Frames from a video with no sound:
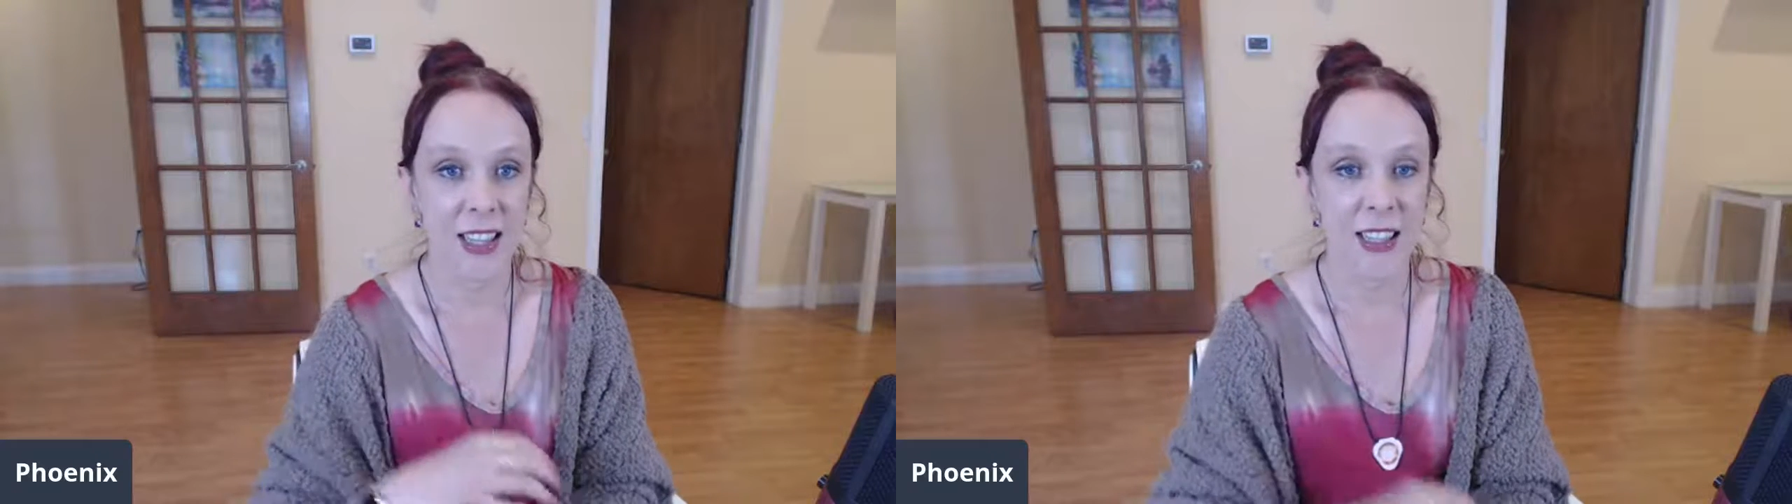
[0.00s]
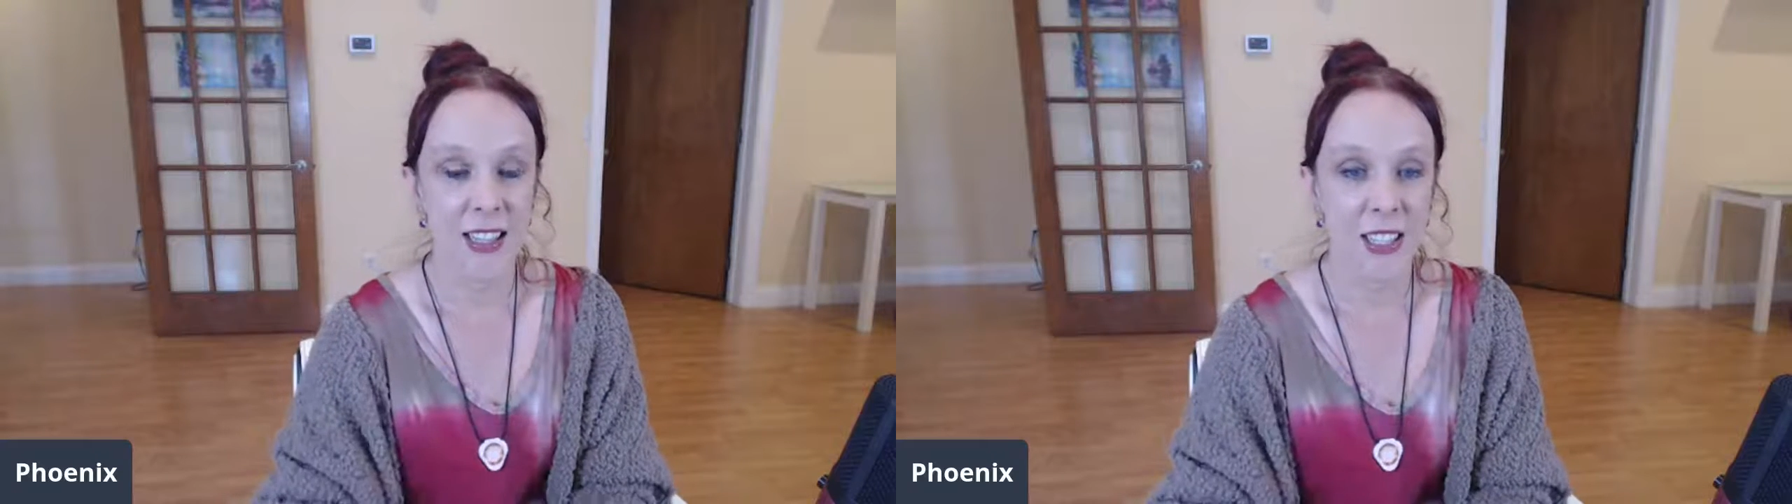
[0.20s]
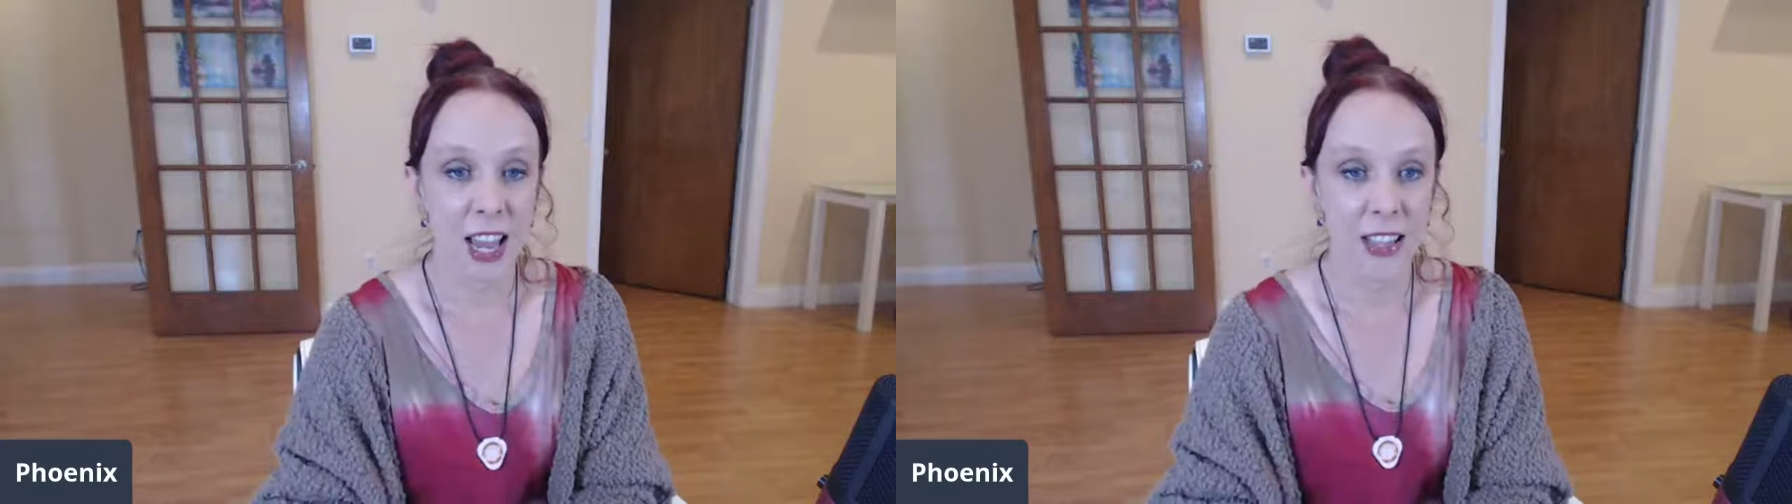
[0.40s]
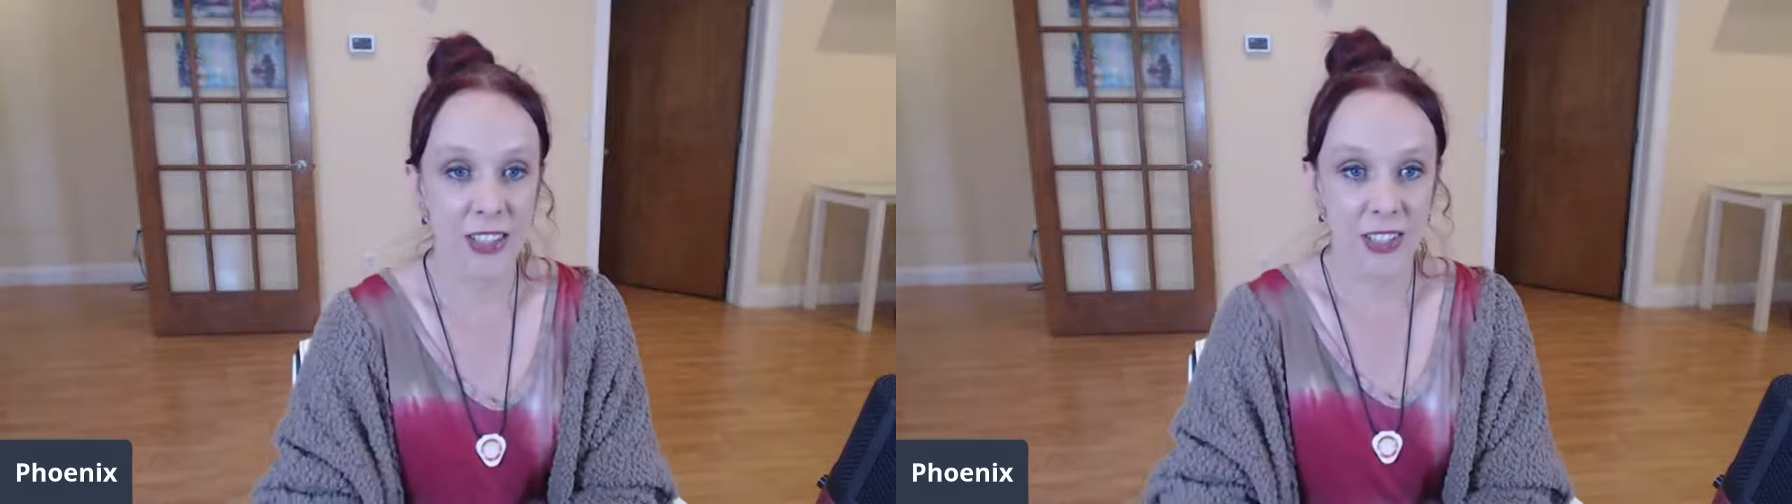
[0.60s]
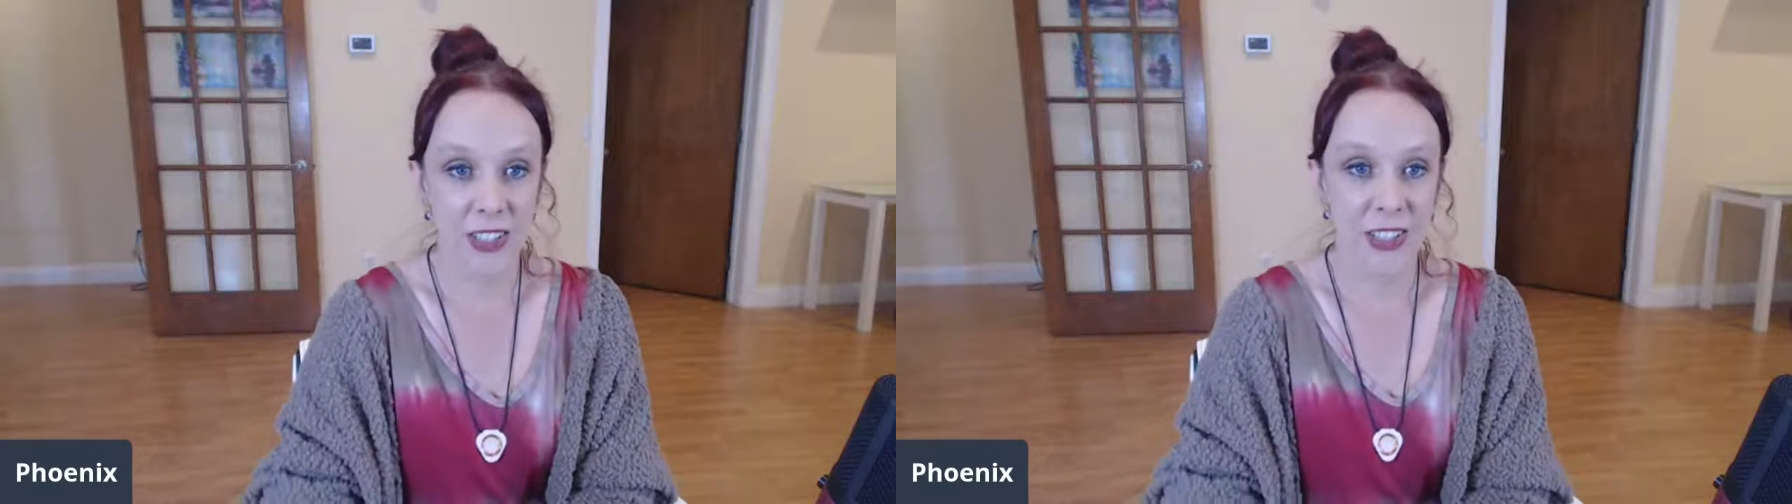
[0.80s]
the
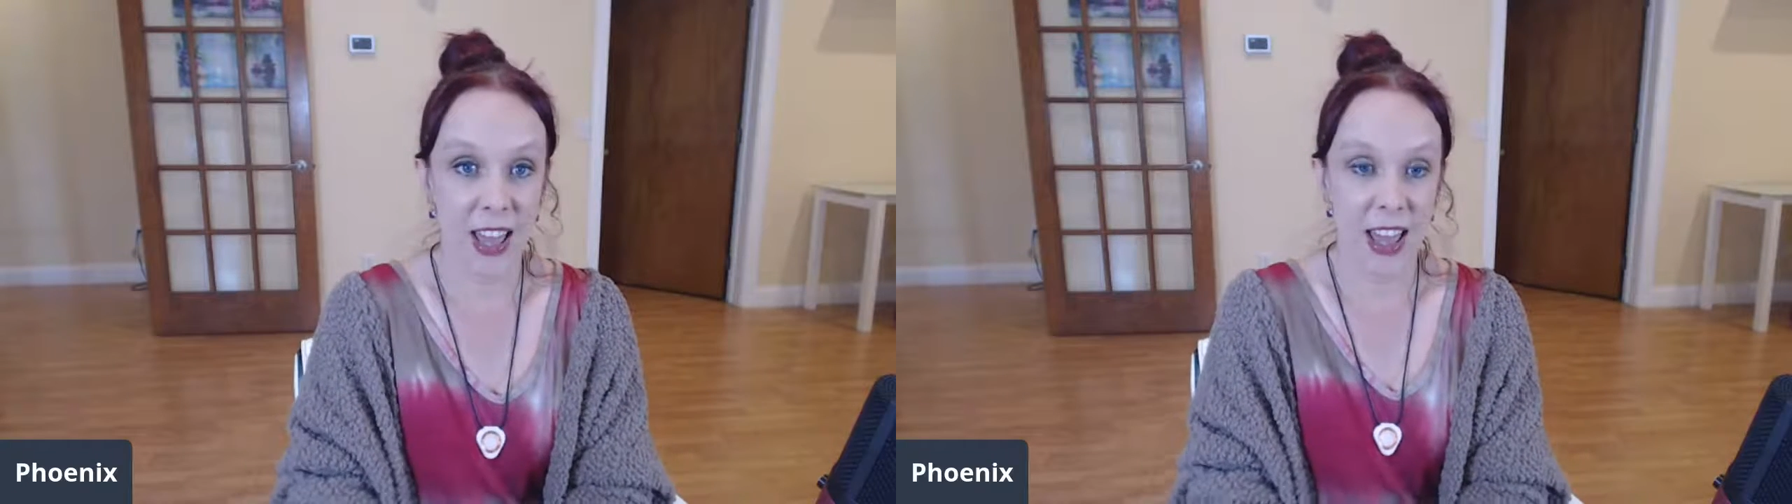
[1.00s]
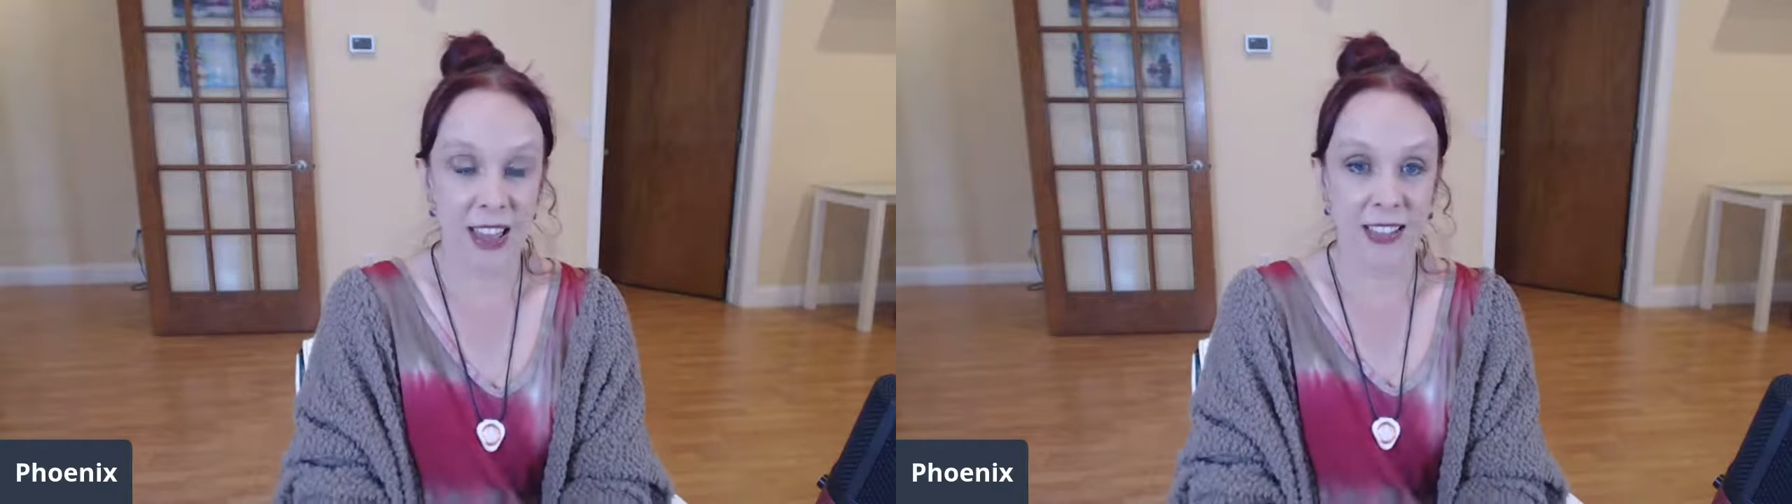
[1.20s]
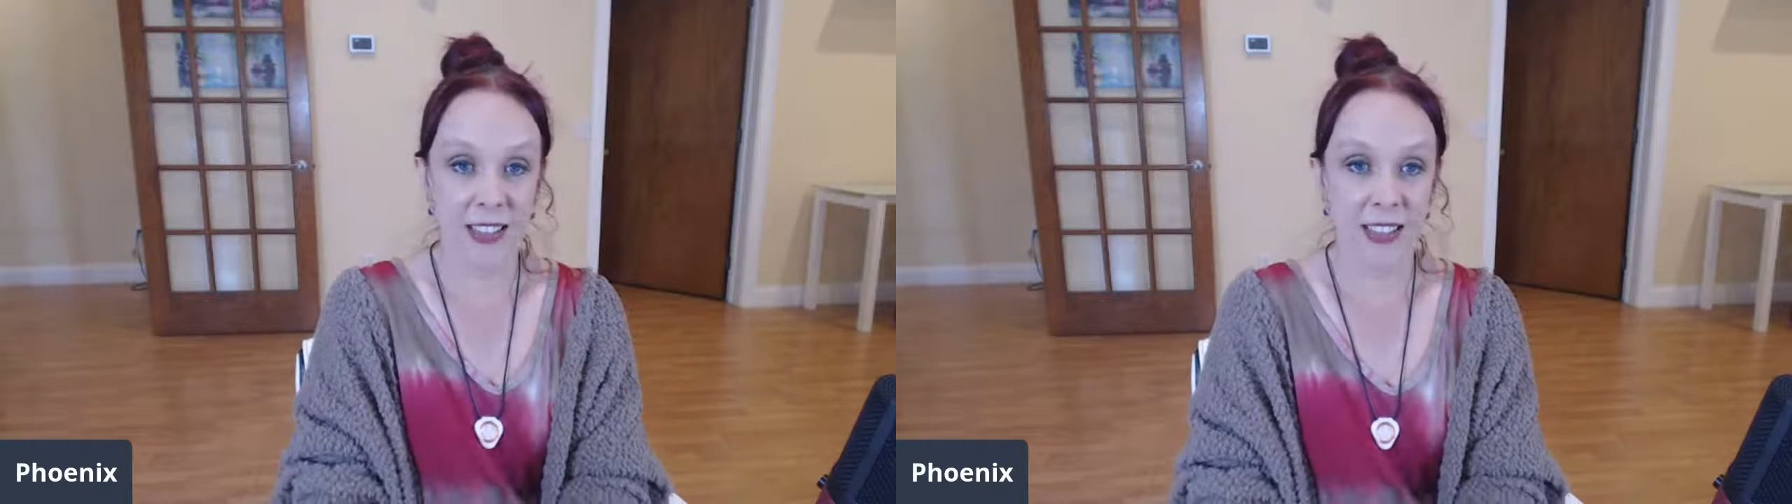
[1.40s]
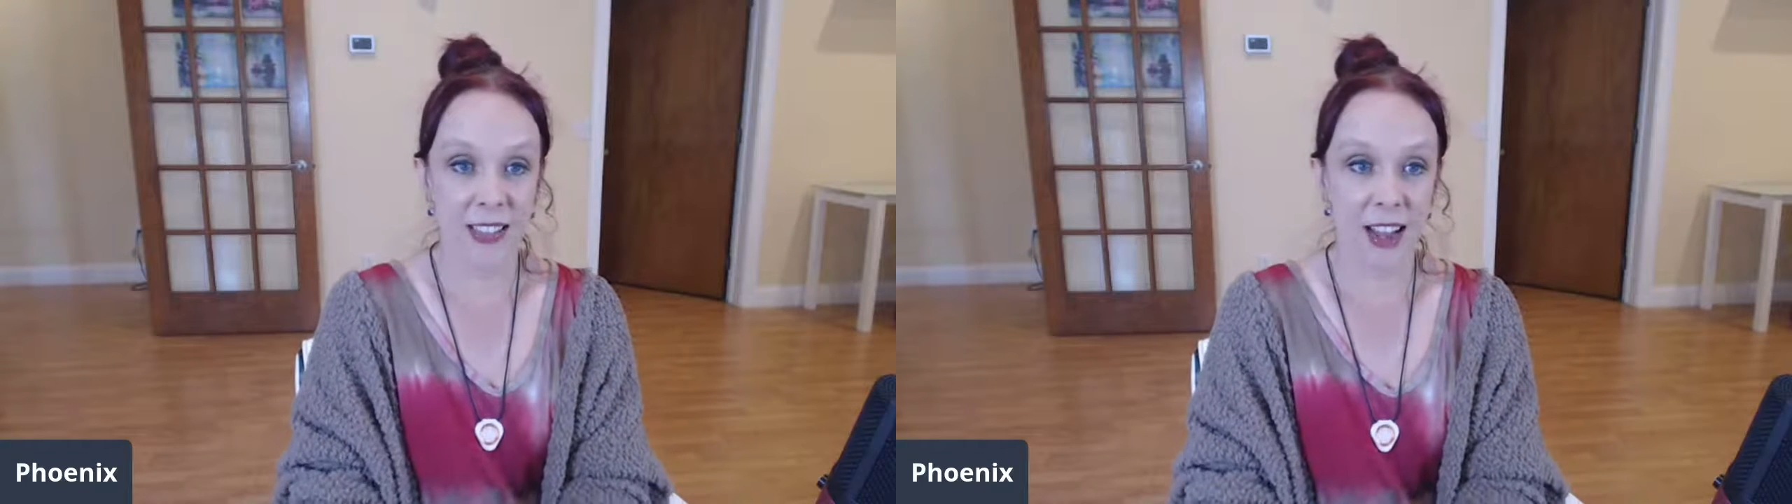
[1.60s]
challenge that